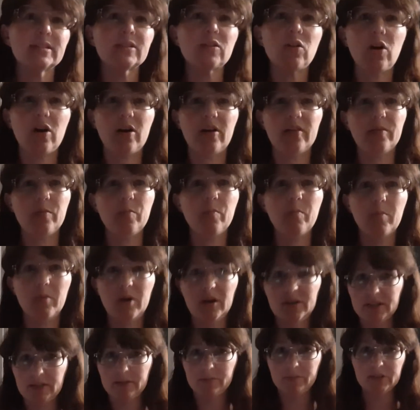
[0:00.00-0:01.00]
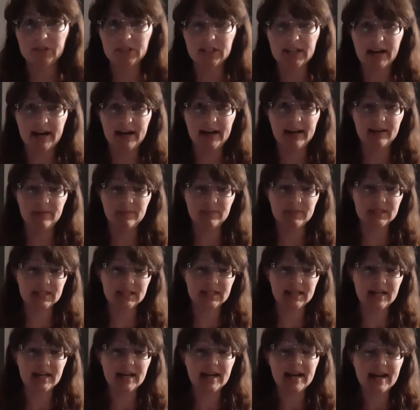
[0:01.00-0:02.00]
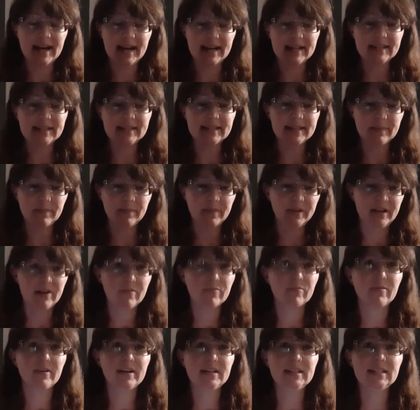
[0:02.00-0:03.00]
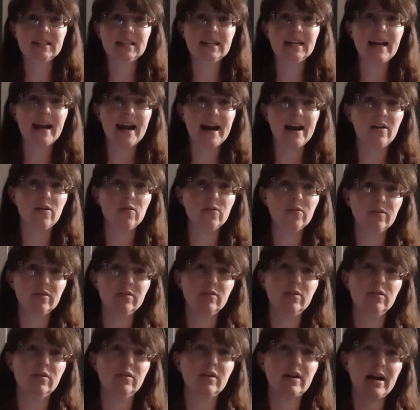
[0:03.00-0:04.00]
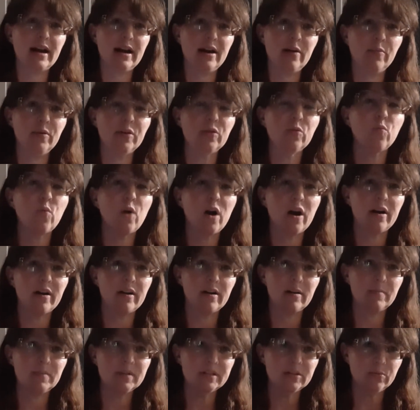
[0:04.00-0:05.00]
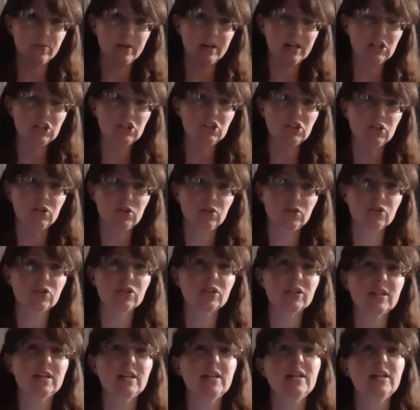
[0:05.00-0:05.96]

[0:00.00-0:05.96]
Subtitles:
cloth multiple times and simply rinse it out with water between each use,